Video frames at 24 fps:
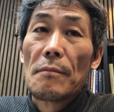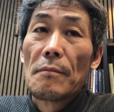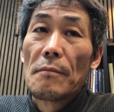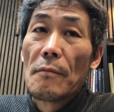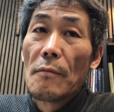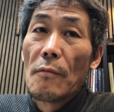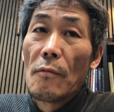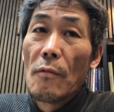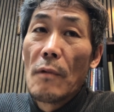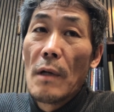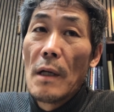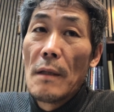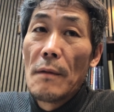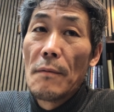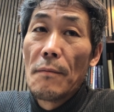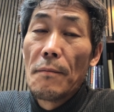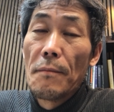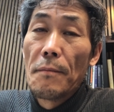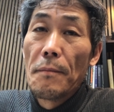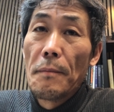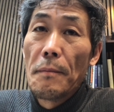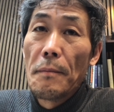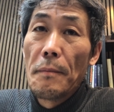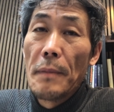one
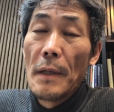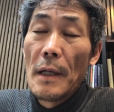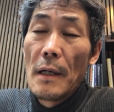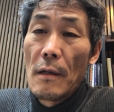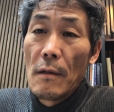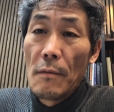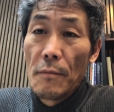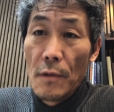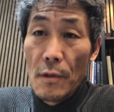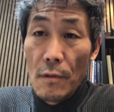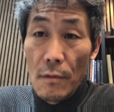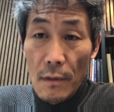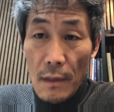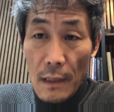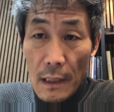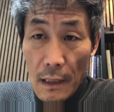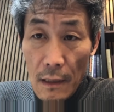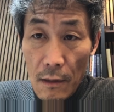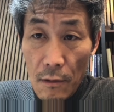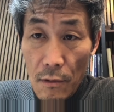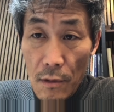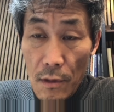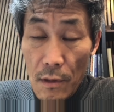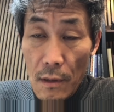part of your
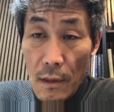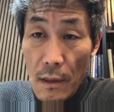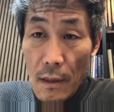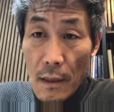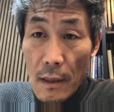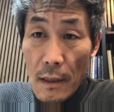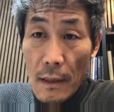language